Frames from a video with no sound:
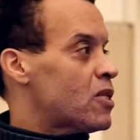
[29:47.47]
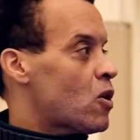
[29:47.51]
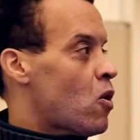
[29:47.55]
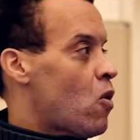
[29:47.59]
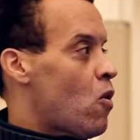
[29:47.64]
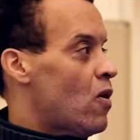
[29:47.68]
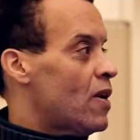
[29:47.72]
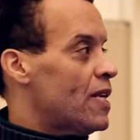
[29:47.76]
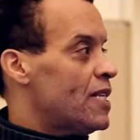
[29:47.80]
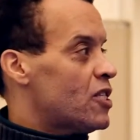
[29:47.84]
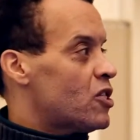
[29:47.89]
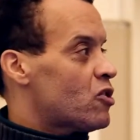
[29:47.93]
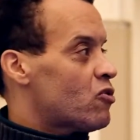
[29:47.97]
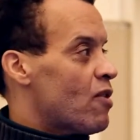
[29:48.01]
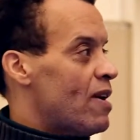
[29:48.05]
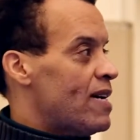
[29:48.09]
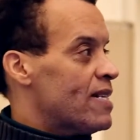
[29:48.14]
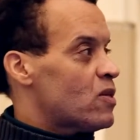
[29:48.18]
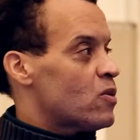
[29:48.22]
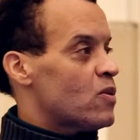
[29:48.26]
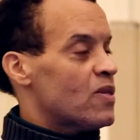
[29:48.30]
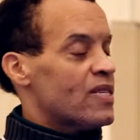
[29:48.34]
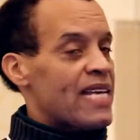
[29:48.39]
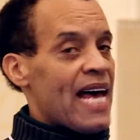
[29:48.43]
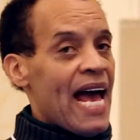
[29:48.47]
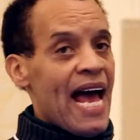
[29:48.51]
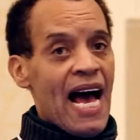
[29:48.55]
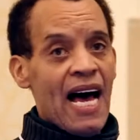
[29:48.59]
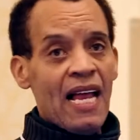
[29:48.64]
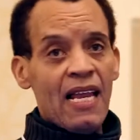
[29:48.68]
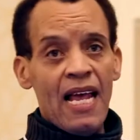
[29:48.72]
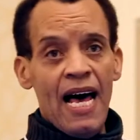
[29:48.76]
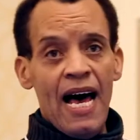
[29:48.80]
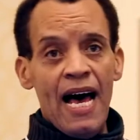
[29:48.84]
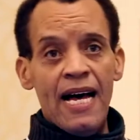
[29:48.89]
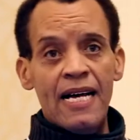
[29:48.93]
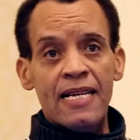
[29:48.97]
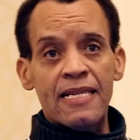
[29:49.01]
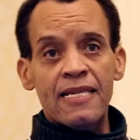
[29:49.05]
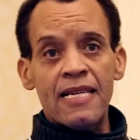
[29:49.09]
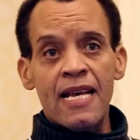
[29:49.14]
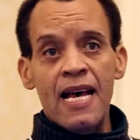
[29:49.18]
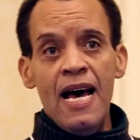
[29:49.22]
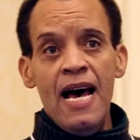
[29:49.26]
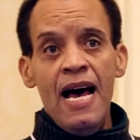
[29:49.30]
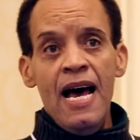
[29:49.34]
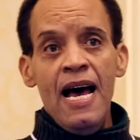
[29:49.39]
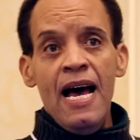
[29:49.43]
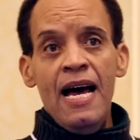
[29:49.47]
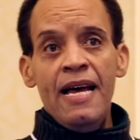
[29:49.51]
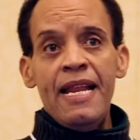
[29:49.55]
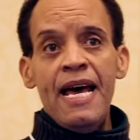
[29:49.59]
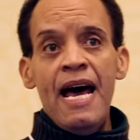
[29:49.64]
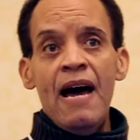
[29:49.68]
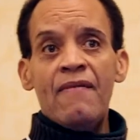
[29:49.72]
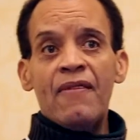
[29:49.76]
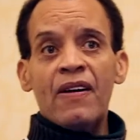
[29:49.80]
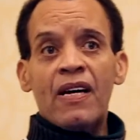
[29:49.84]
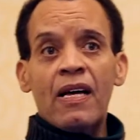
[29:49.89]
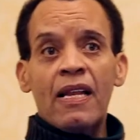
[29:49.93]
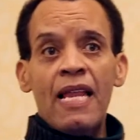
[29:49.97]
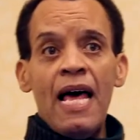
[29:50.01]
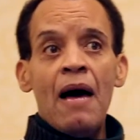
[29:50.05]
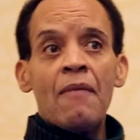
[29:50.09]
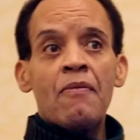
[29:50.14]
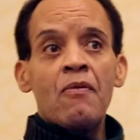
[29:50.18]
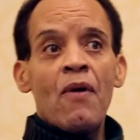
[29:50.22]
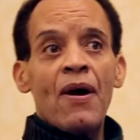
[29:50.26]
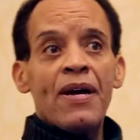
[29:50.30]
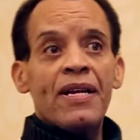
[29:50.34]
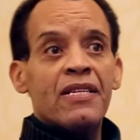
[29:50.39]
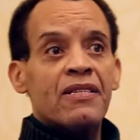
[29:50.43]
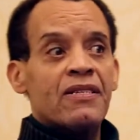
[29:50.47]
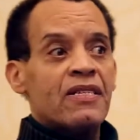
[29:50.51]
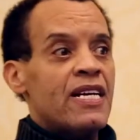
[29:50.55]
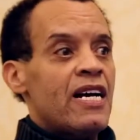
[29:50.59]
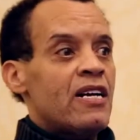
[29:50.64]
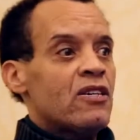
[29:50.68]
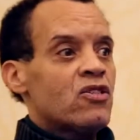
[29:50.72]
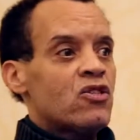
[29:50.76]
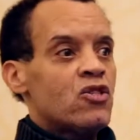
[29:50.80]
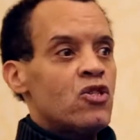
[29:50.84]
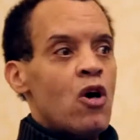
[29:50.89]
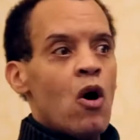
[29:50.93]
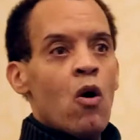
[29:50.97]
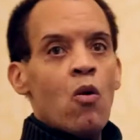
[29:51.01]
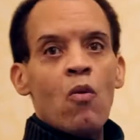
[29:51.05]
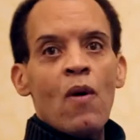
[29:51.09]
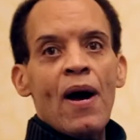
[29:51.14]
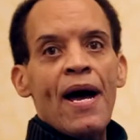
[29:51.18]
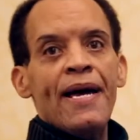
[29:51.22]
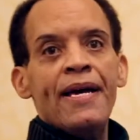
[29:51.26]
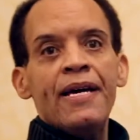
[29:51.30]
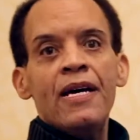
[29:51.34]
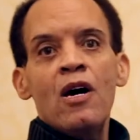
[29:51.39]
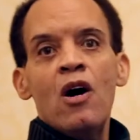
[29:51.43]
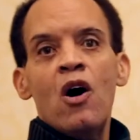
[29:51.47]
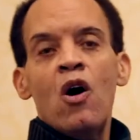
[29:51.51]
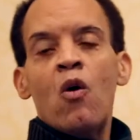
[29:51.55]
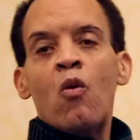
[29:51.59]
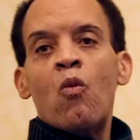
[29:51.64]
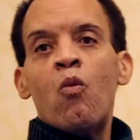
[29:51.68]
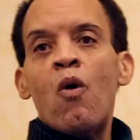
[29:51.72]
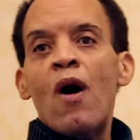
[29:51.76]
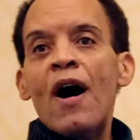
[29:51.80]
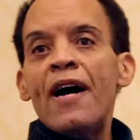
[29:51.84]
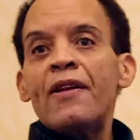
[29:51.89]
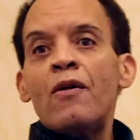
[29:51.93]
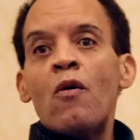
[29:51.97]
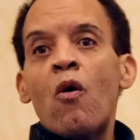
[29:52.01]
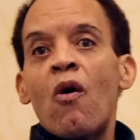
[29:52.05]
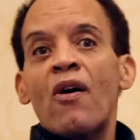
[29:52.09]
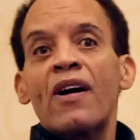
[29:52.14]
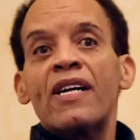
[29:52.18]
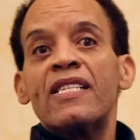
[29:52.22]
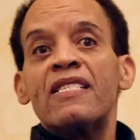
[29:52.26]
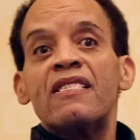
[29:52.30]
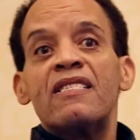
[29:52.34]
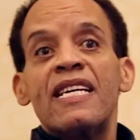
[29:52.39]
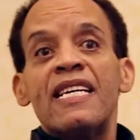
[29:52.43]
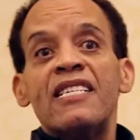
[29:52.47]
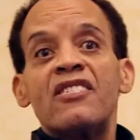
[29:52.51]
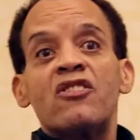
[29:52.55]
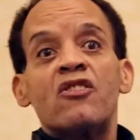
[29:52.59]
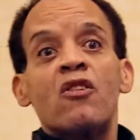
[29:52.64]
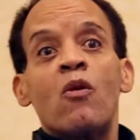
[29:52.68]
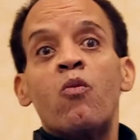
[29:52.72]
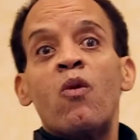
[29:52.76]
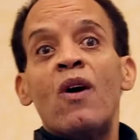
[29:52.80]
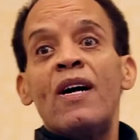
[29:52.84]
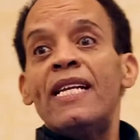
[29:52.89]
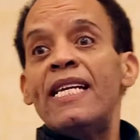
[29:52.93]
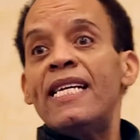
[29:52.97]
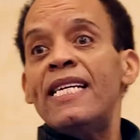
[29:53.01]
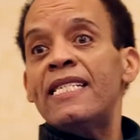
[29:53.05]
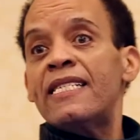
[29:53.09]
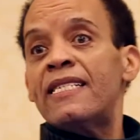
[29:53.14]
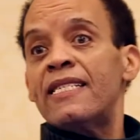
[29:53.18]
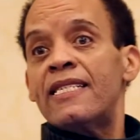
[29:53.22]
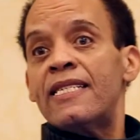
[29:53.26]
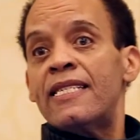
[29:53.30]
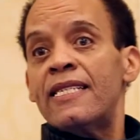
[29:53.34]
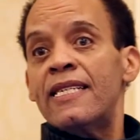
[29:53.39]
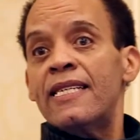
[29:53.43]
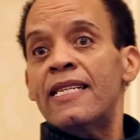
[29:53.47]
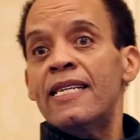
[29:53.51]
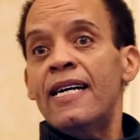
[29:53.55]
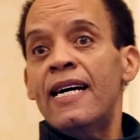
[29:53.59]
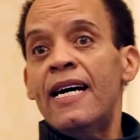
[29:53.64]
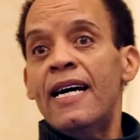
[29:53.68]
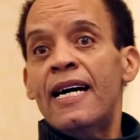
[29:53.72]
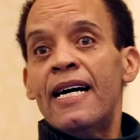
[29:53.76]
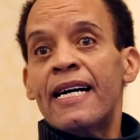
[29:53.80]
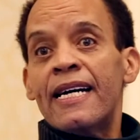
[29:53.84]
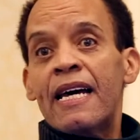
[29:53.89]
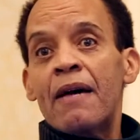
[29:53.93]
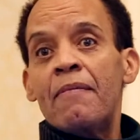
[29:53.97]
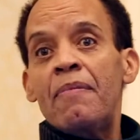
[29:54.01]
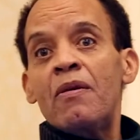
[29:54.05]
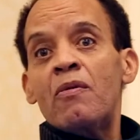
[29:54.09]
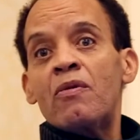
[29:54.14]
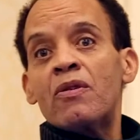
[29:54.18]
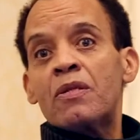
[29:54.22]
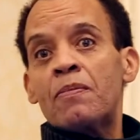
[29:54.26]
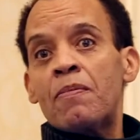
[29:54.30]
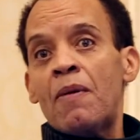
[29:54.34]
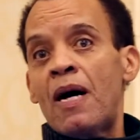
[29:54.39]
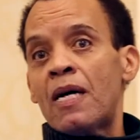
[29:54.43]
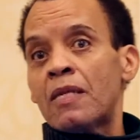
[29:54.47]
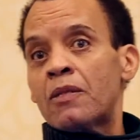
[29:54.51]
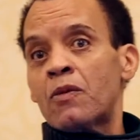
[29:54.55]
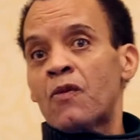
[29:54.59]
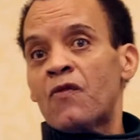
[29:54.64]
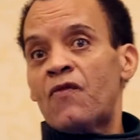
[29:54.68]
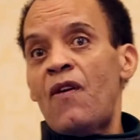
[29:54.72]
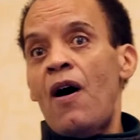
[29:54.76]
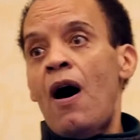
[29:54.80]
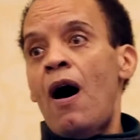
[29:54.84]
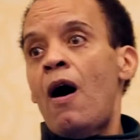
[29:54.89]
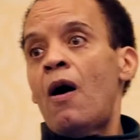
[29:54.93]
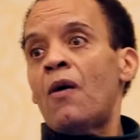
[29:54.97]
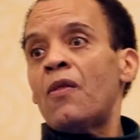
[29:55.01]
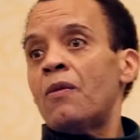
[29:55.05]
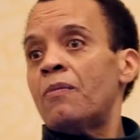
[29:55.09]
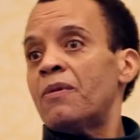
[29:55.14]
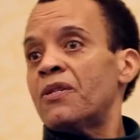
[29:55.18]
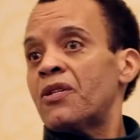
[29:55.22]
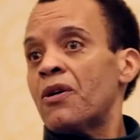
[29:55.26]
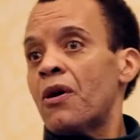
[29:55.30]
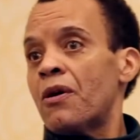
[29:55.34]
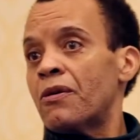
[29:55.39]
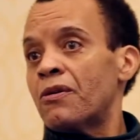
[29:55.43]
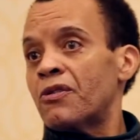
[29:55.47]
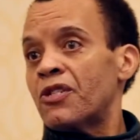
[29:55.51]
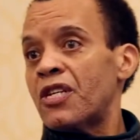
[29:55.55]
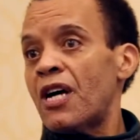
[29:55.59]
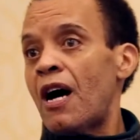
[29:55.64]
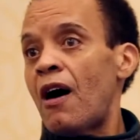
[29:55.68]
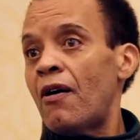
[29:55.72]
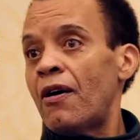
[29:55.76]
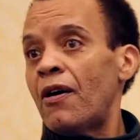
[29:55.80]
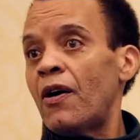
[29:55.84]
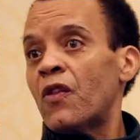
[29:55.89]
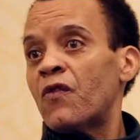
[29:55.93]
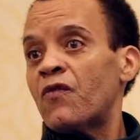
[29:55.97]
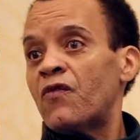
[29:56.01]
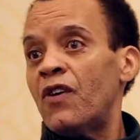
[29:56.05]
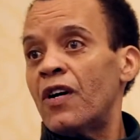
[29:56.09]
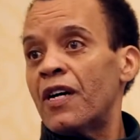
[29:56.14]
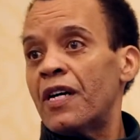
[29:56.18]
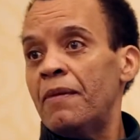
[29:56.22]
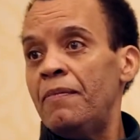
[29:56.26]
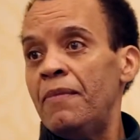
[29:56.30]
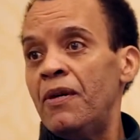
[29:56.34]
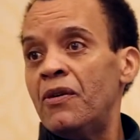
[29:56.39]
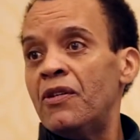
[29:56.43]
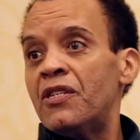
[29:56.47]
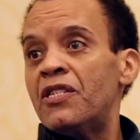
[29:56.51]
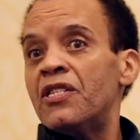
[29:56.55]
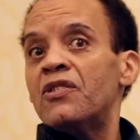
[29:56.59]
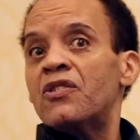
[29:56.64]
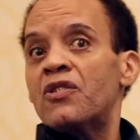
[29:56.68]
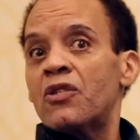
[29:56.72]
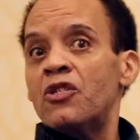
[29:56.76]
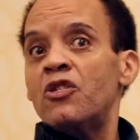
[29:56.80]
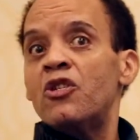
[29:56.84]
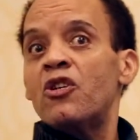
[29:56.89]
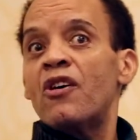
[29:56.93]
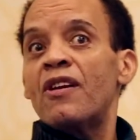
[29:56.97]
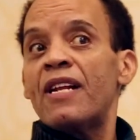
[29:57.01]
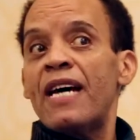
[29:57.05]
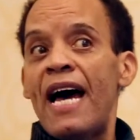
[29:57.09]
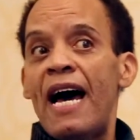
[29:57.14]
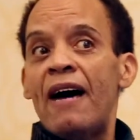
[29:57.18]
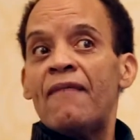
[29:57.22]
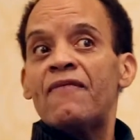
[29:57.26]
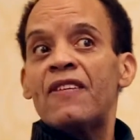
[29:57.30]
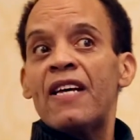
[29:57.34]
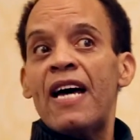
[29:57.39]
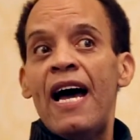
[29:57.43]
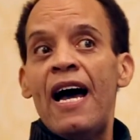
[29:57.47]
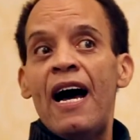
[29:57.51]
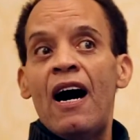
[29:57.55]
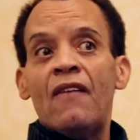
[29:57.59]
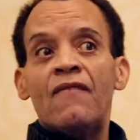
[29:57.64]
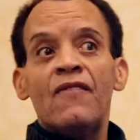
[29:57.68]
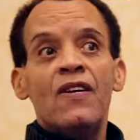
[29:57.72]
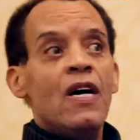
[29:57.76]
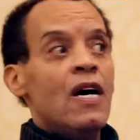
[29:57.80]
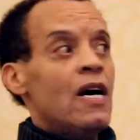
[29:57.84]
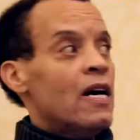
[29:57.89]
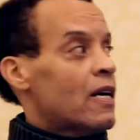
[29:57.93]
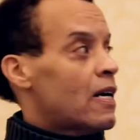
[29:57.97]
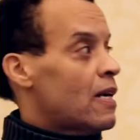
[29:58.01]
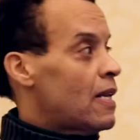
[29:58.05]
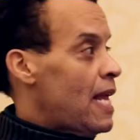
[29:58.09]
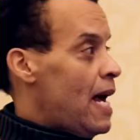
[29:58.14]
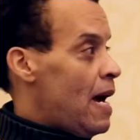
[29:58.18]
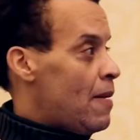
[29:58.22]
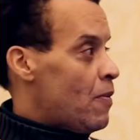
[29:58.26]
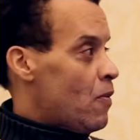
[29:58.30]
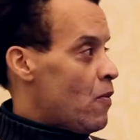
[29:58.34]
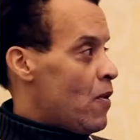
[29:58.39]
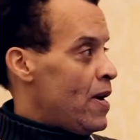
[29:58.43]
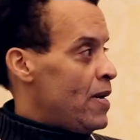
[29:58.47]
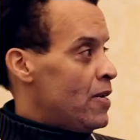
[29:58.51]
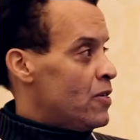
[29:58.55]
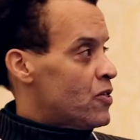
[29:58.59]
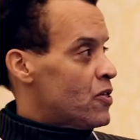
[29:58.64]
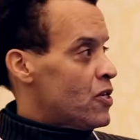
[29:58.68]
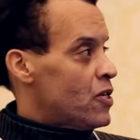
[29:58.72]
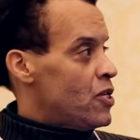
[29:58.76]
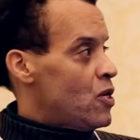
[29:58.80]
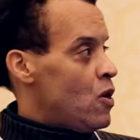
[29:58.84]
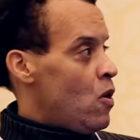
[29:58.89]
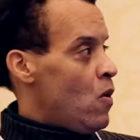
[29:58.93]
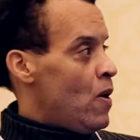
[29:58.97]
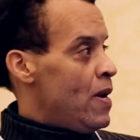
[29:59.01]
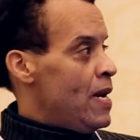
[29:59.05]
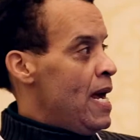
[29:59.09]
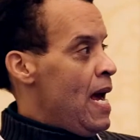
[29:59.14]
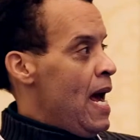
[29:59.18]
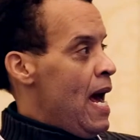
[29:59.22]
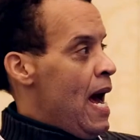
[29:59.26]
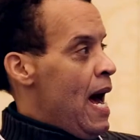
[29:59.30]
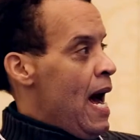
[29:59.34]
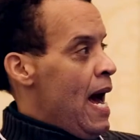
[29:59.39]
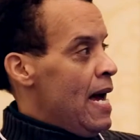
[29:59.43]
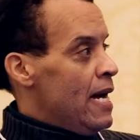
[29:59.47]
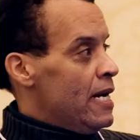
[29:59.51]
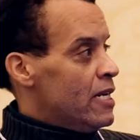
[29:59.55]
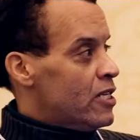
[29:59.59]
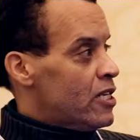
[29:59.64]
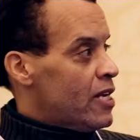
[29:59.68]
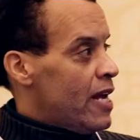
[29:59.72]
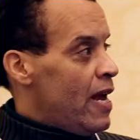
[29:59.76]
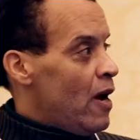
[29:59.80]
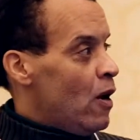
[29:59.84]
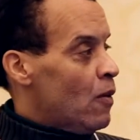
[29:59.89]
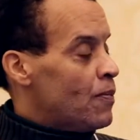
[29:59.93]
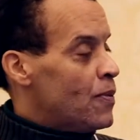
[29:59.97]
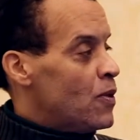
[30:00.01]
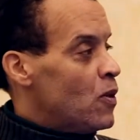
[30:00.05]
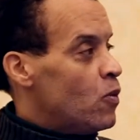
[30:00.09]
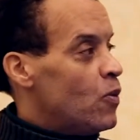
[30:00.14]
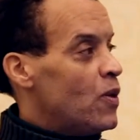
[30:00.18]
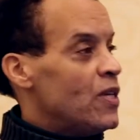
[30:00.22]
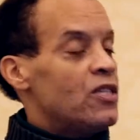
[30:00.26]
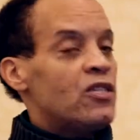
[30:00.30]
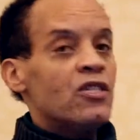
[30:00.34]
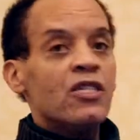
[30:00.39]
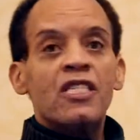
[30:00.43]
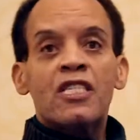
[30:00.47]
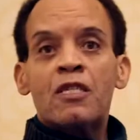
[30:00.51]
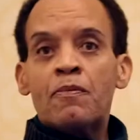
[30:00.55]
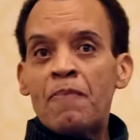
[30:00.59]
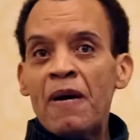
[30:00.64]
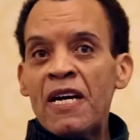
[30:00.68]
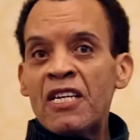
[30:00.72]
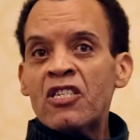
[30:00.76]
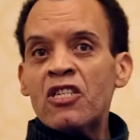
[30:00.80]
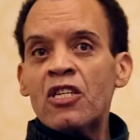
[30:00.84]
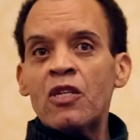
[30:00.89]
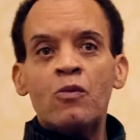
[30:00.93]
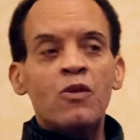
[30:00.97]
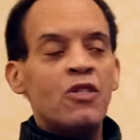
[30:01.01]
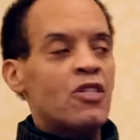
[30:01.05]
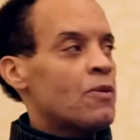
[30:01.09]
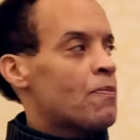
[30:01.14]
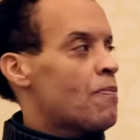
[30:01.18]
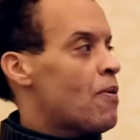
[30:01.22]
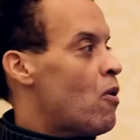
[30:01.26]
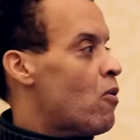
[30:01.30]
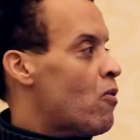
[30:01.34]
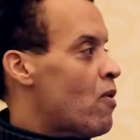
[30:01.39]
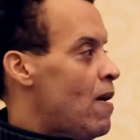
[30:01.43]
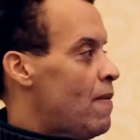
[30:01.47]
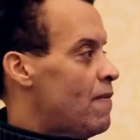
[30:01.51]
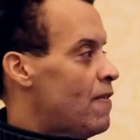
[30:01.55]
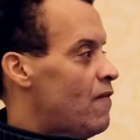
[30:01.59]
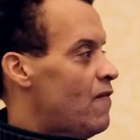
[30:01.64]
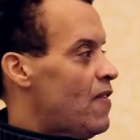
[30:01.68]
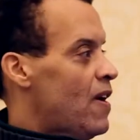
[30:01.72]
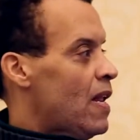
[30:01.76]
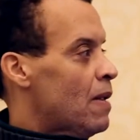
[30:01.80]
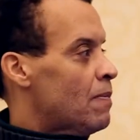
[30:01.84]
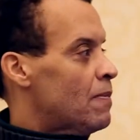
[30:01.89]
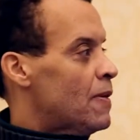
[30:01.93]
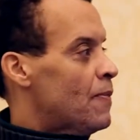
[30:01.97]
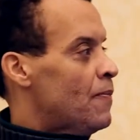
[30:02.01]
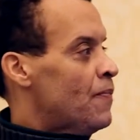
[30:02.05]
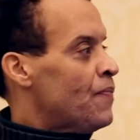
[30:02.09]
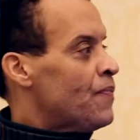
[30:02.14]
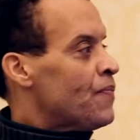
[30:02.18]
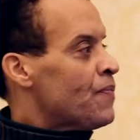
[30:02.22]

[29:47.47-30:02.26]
Corley stressed was allies and having collaborators. There's no way one organization or one entity can be responsible for all the maternal and child health for a community. So you're going to have collaborators and knowing to help you, especially with your program development.